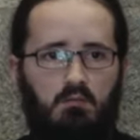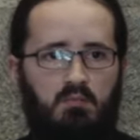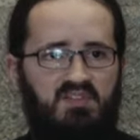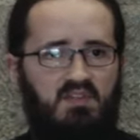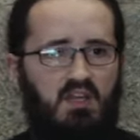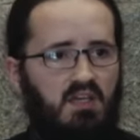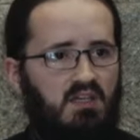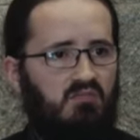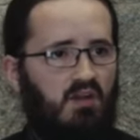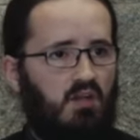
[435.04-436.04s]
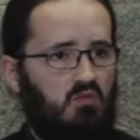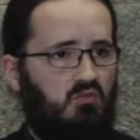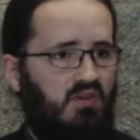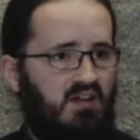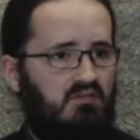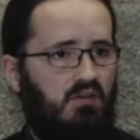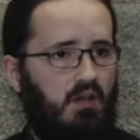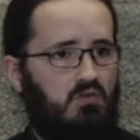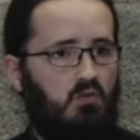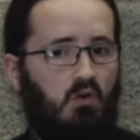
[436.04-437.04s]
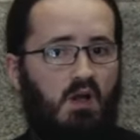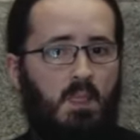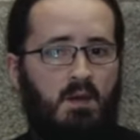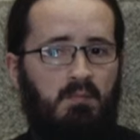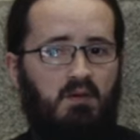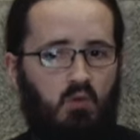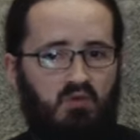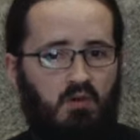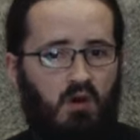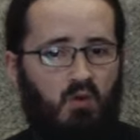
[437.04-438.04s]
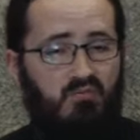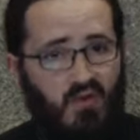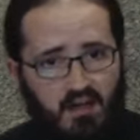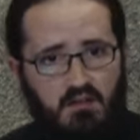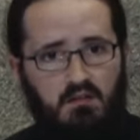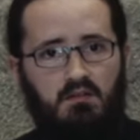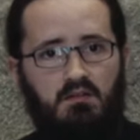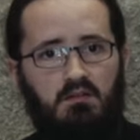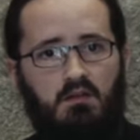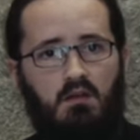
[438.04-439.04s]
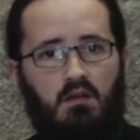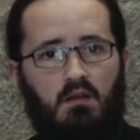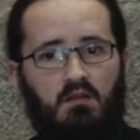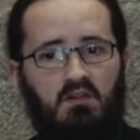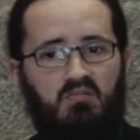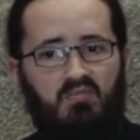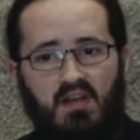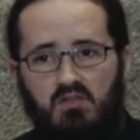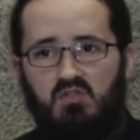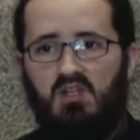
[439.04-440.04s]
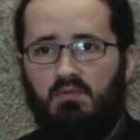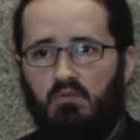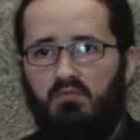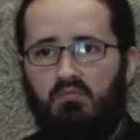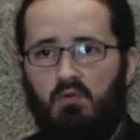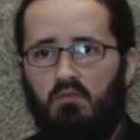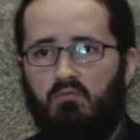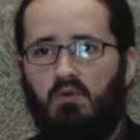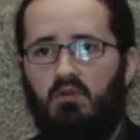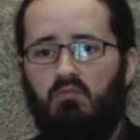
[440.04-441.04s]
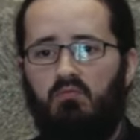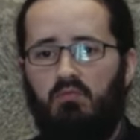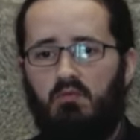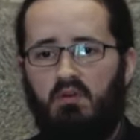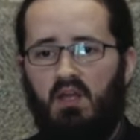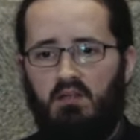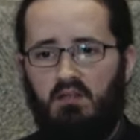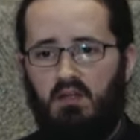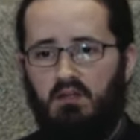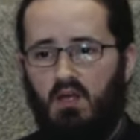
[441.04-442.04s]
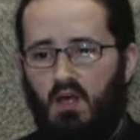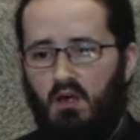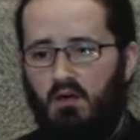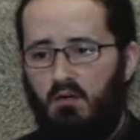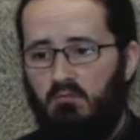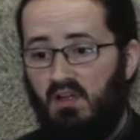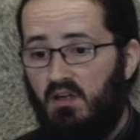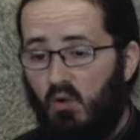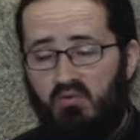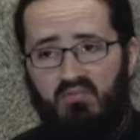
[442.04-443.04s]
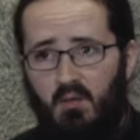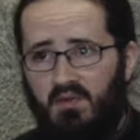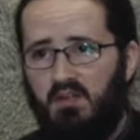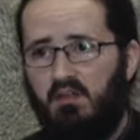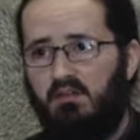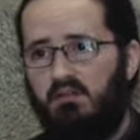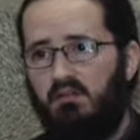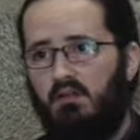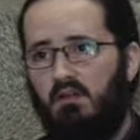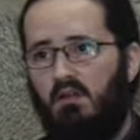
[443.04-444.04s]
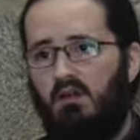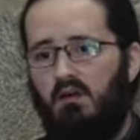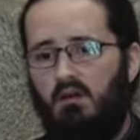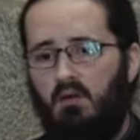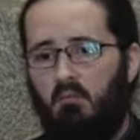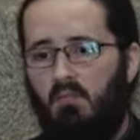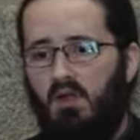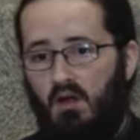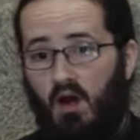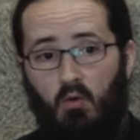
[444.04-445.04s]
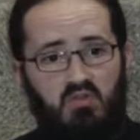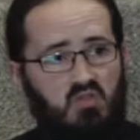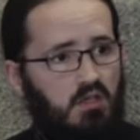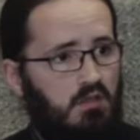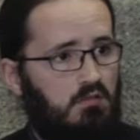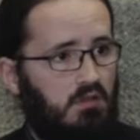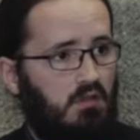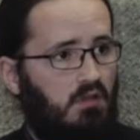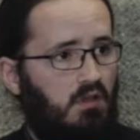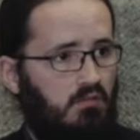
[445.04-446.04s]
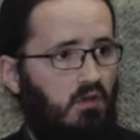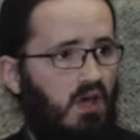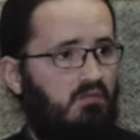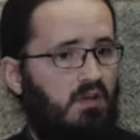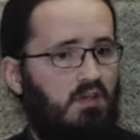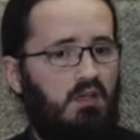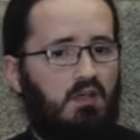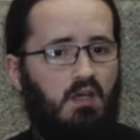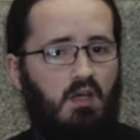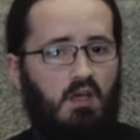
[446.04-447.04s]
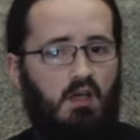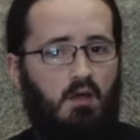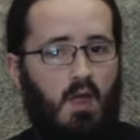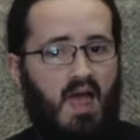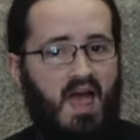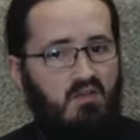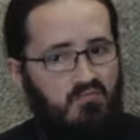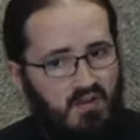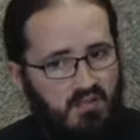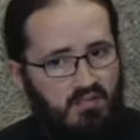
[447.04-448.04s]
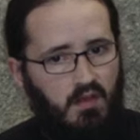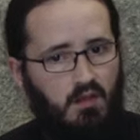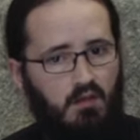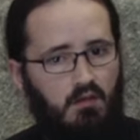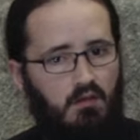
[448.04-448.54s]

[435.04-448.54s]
skinny flesh or fat flesh, or, but also our friends, the friendships we've created, and our families, our children, if you have any. Everything